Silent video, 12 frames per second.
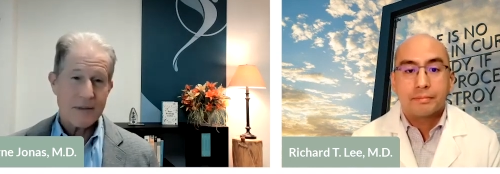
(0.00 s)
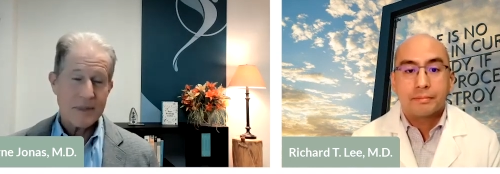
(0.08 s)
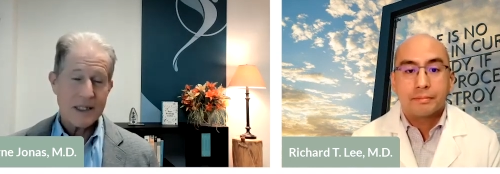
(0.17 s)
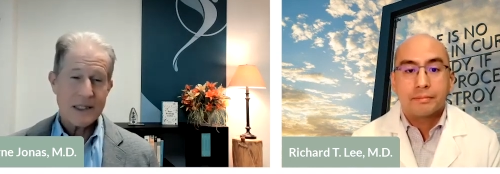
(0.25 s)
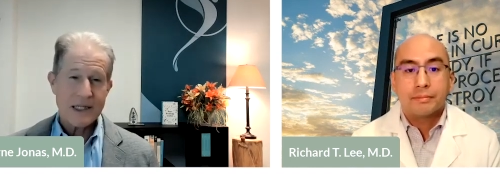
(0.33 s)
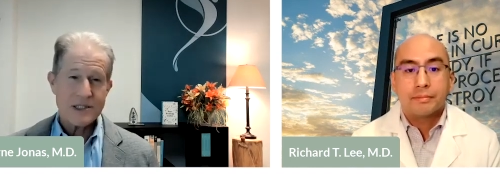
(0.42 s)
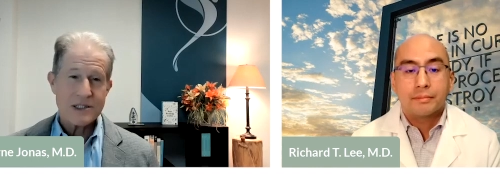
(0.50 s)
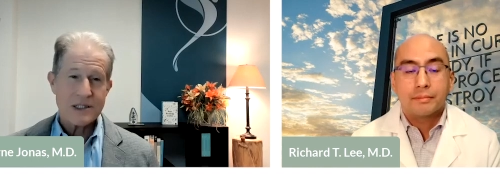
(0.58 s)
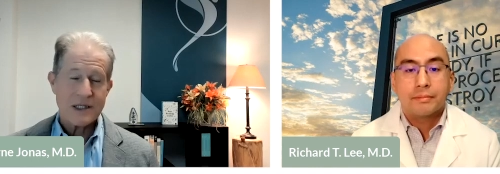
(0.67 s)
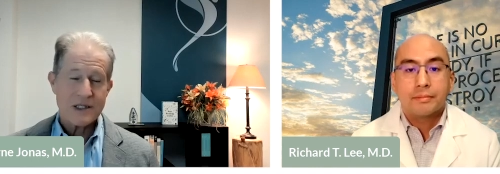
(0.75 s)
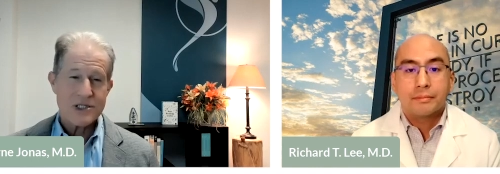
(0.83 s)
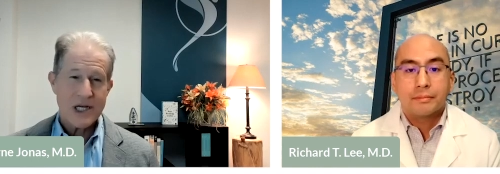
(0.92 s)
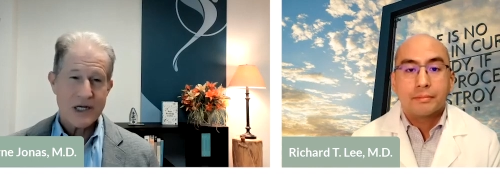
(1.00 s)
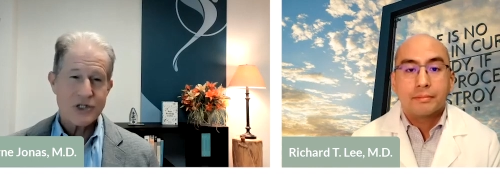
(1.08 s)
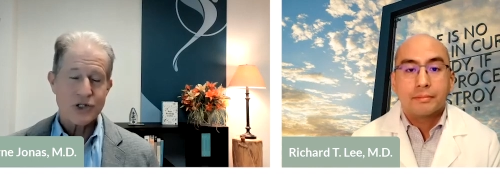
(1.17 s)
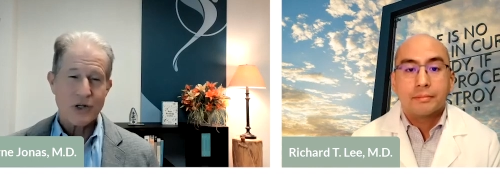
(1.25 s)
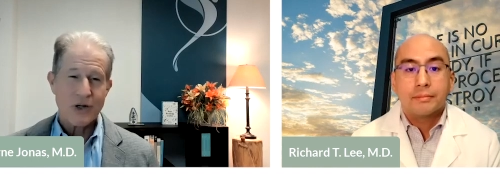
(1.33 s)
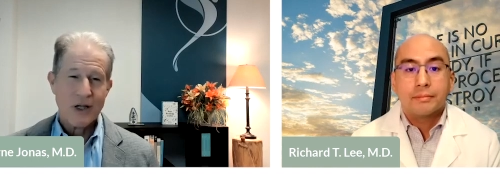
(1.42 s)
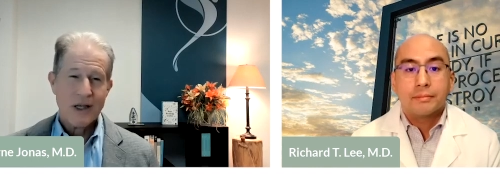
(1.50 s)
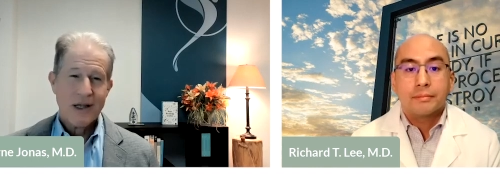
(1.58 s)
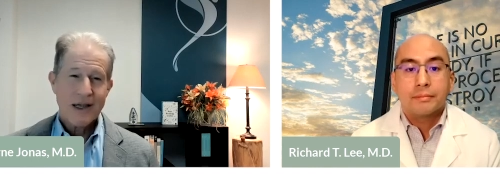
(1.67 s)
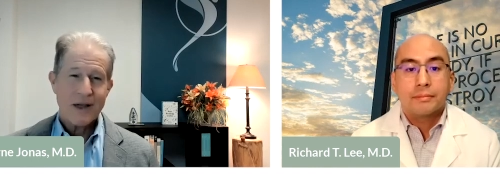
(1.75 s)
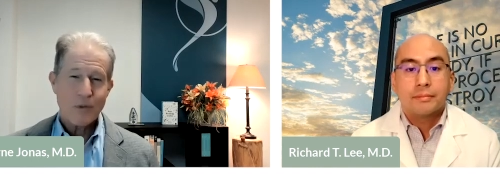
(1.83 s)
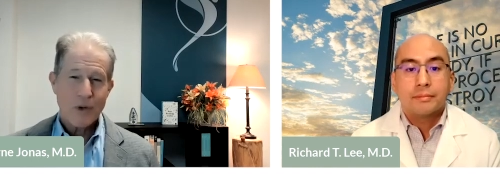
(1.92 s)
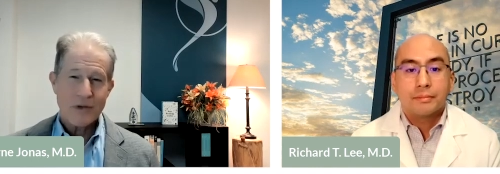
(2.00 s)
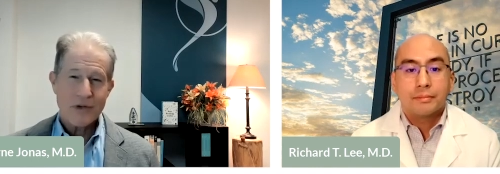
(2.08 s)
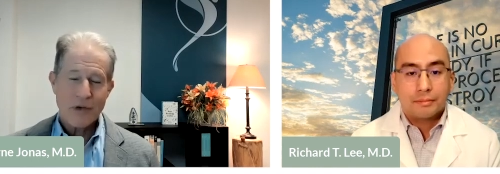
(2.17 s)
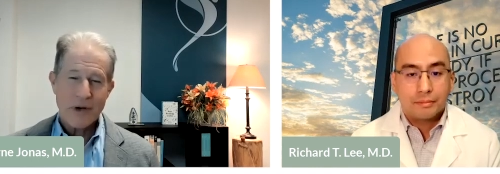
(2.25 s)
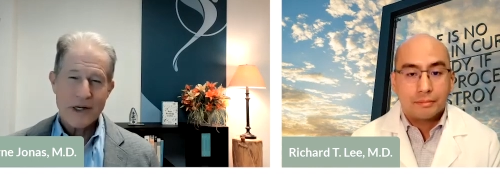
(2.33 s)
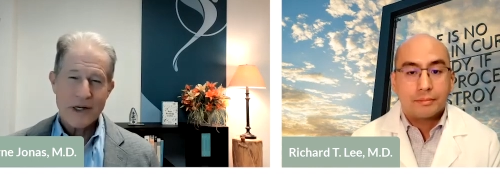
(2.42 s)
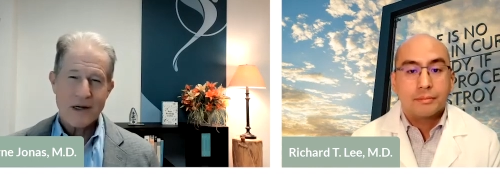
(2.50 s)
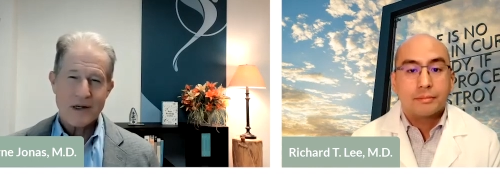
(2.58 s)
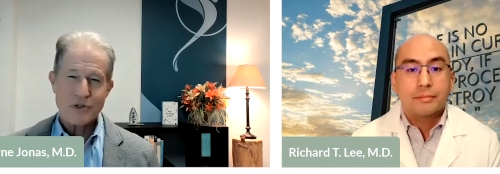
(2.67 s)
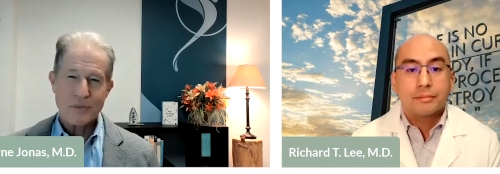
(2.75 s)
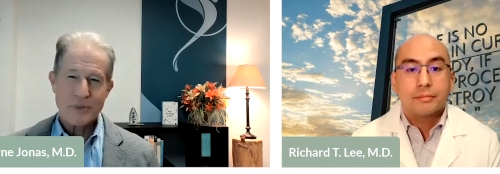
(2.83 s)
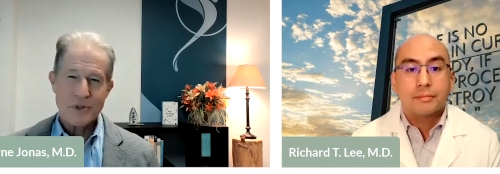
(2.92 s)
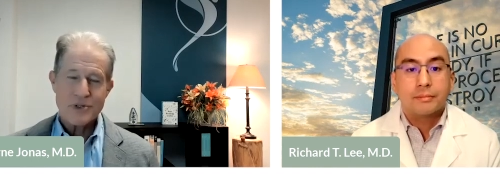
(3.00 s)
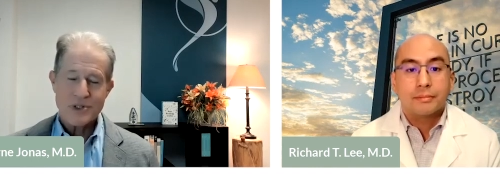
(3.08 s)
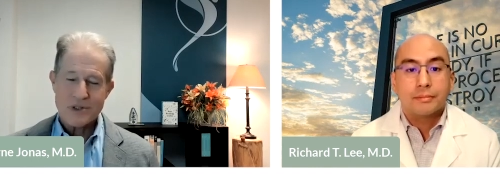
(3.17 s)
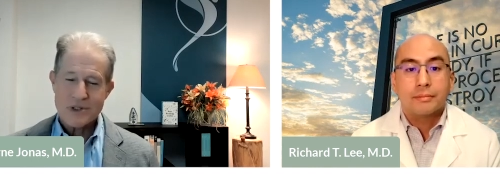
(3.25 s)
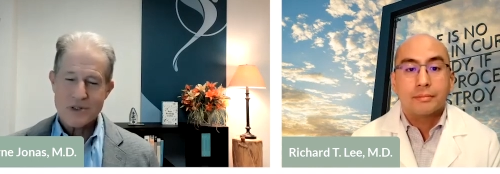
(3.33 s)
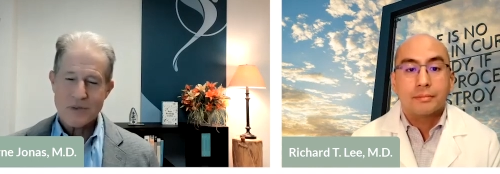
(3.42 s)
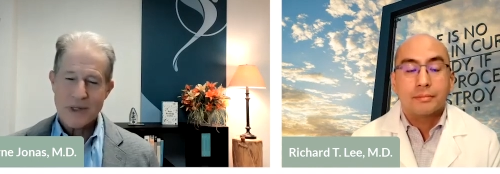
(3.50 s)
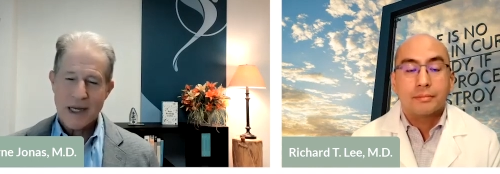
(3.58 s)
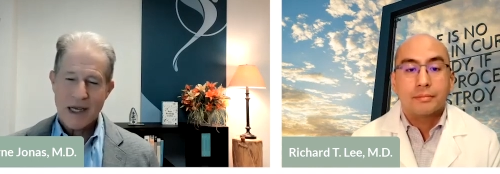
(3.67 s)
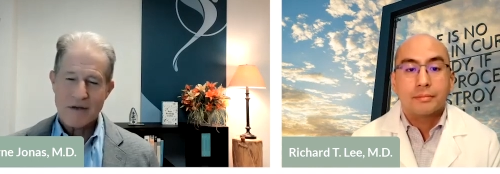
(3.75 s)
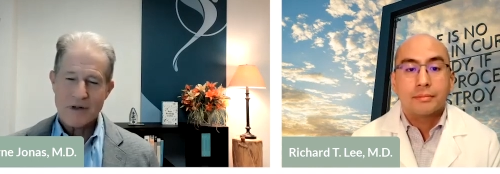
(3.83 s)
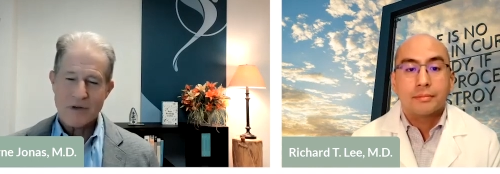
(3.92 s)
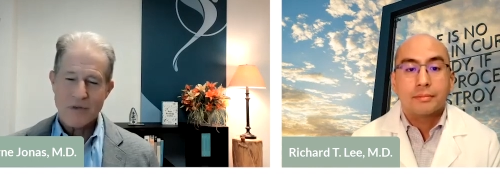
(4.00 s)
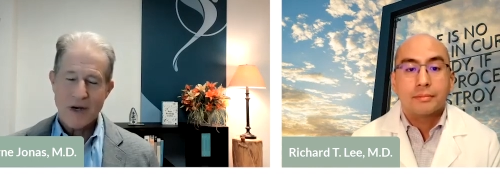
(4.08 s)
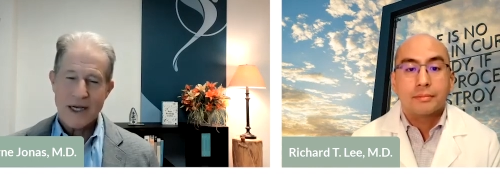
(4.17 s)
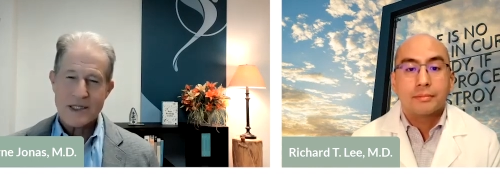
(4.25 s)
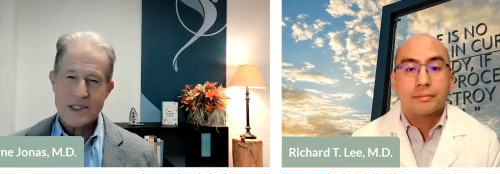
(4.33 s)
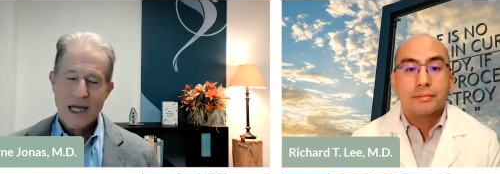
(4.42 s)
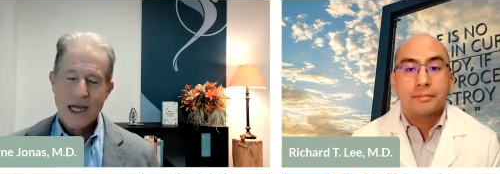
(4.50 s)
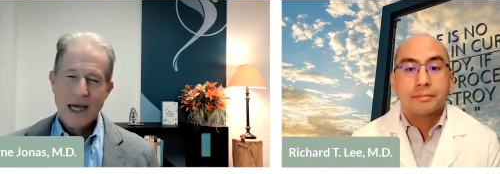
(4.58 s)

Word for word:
Speaker 1: I mean, that's essential and one of the great contributions that we have in the West.